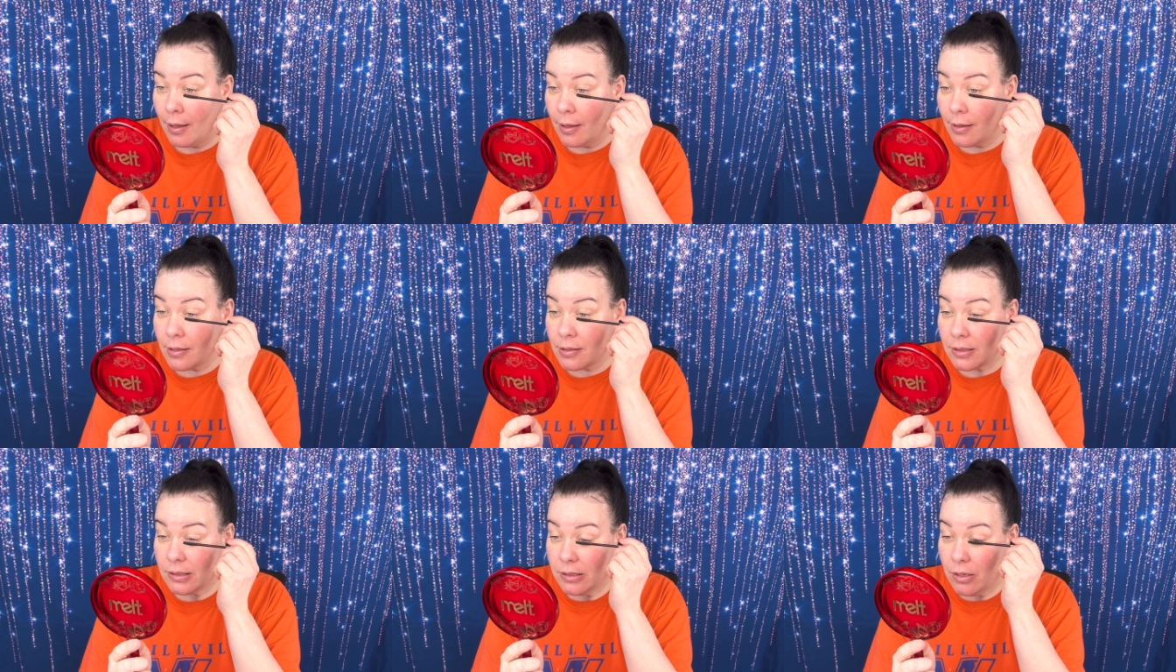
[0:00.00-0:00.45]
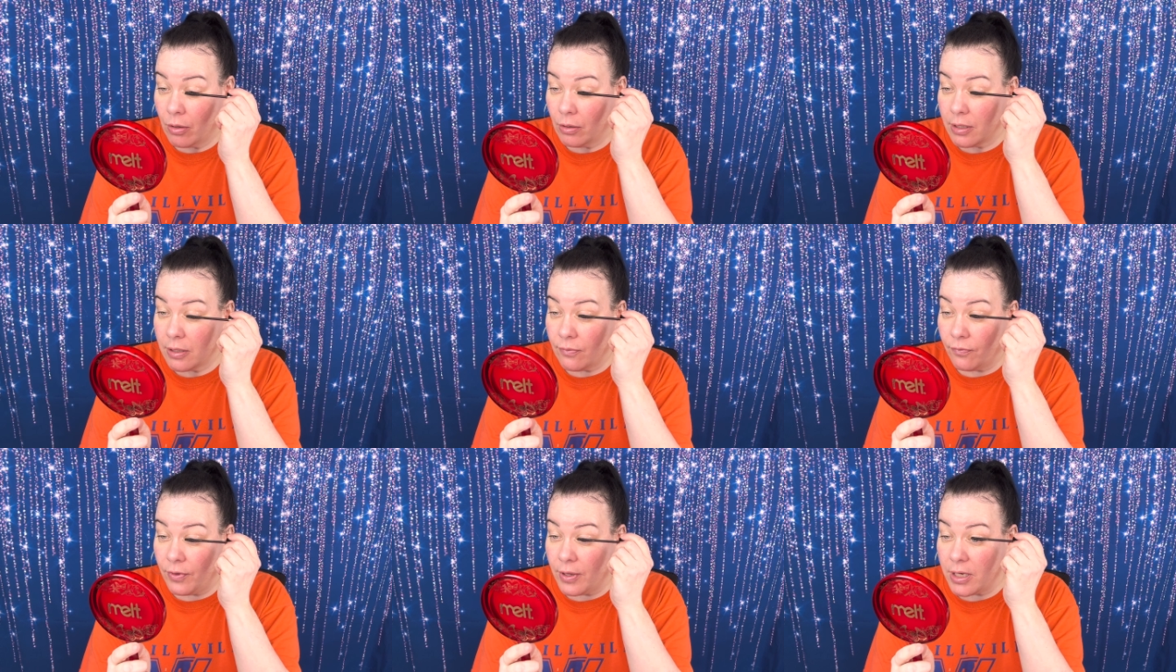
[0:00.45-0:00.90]
This is the
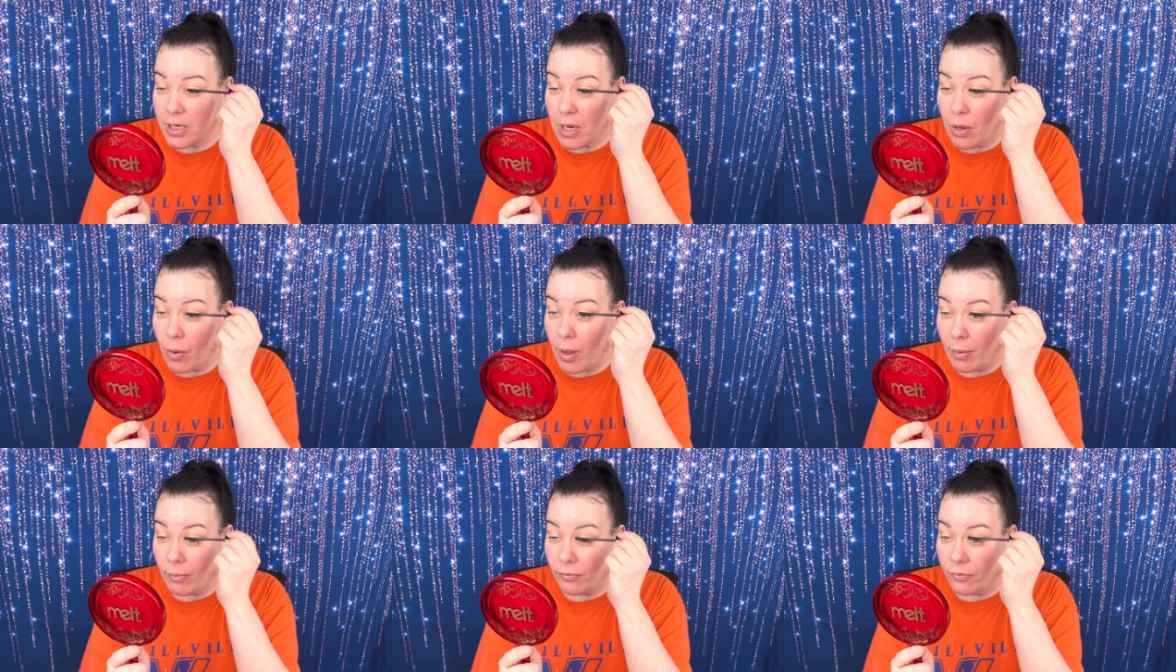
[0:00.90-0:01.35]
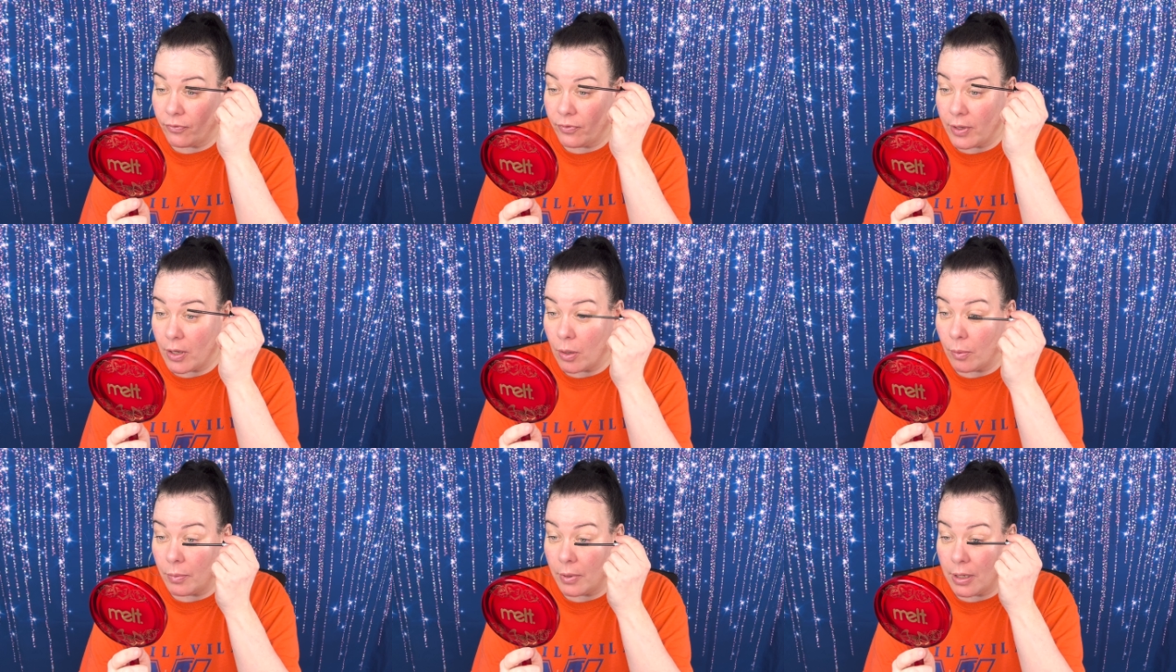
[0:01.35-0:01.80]
only video I'm
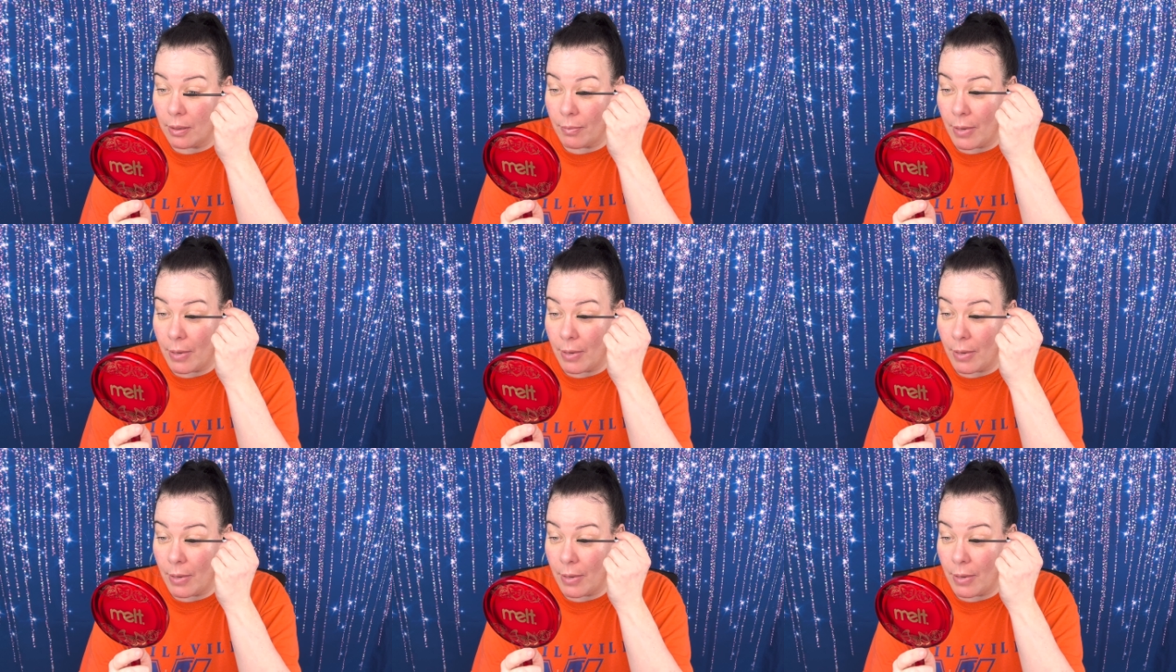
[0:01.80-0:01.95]
filming.